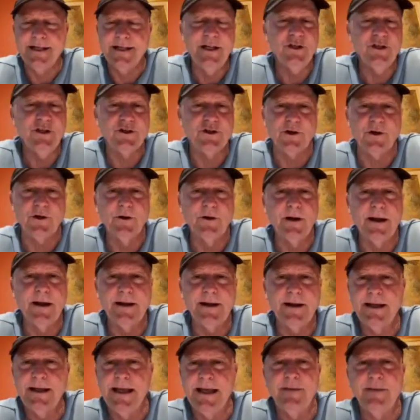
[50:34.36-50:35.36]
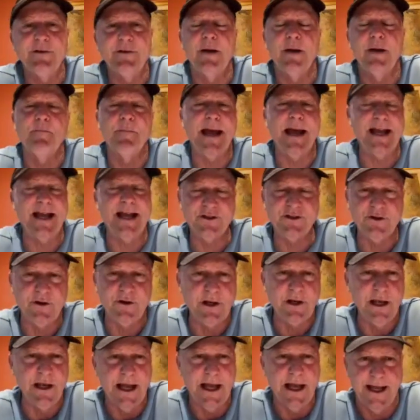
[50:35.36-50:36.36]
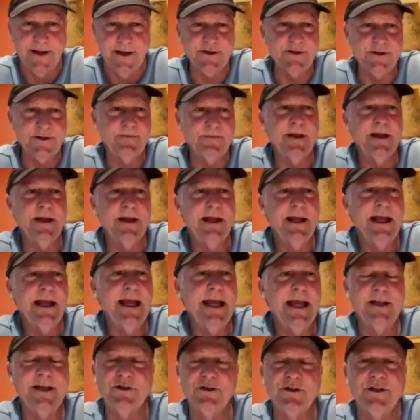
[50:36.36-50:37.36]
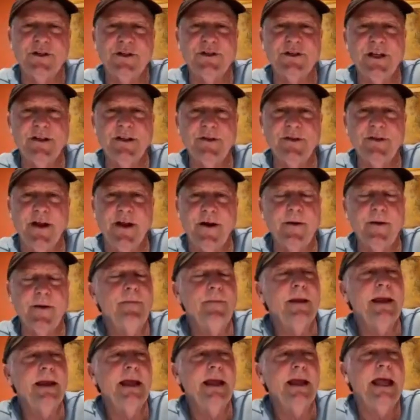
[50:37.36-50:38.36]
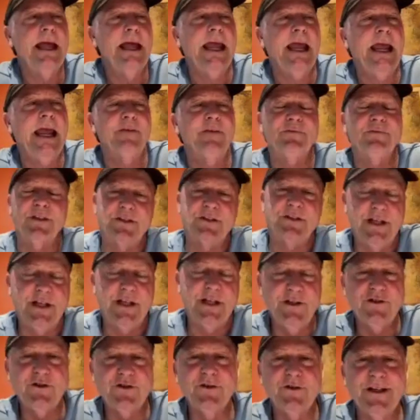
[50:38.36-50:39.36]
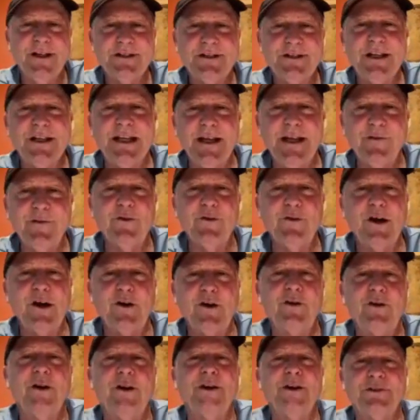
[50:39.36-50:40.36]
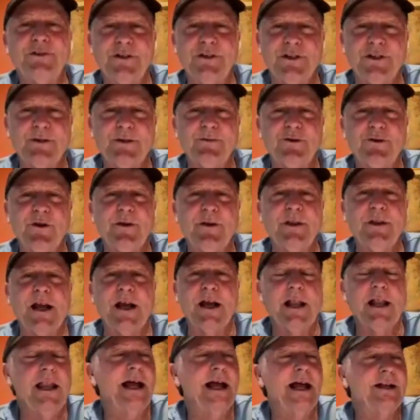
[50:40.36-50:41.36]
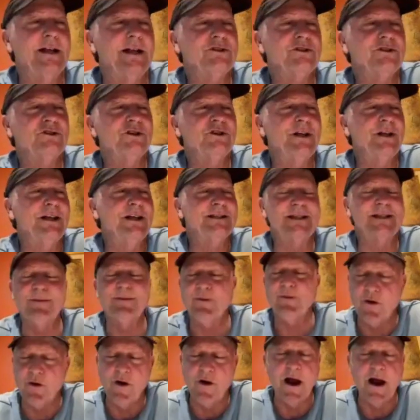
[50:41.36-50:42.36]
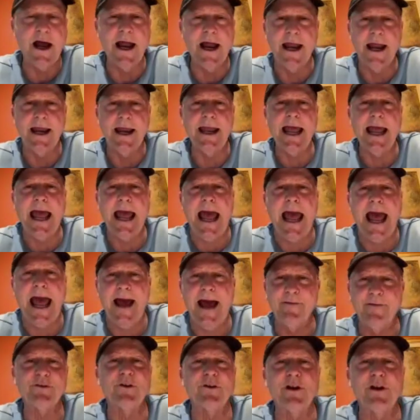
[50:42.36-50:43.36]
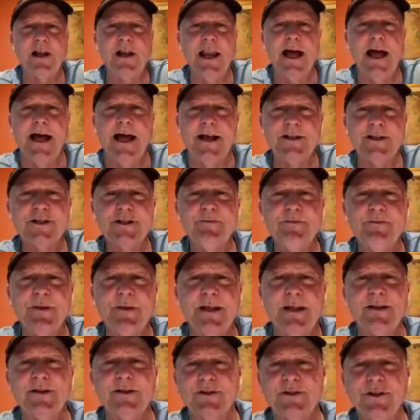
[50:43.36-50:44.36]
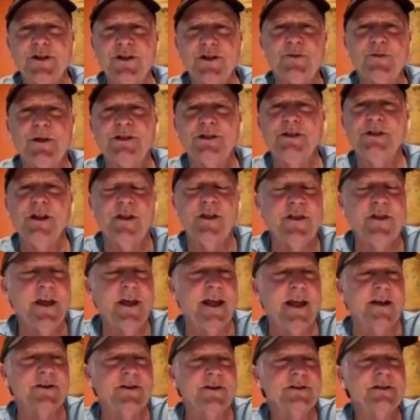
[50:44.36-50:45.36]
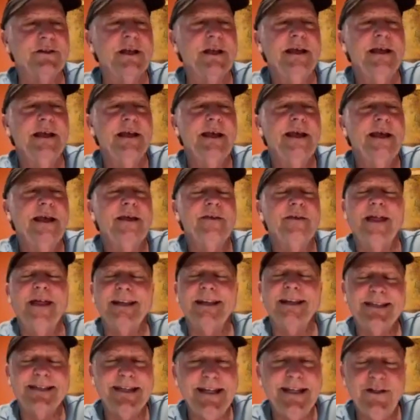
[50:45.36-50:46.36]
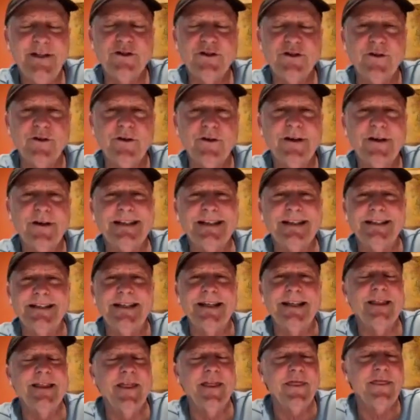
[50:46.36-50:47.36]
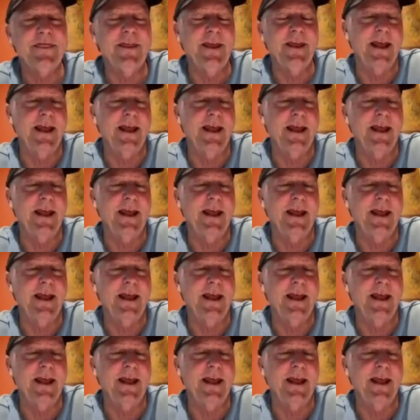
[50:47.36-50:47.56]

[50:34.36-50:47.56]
teacher giving a master class and she's in there, if the teacher doesn't give her a criticism during the class, she ends up crying after class because here's what she thinks. That teacher didn't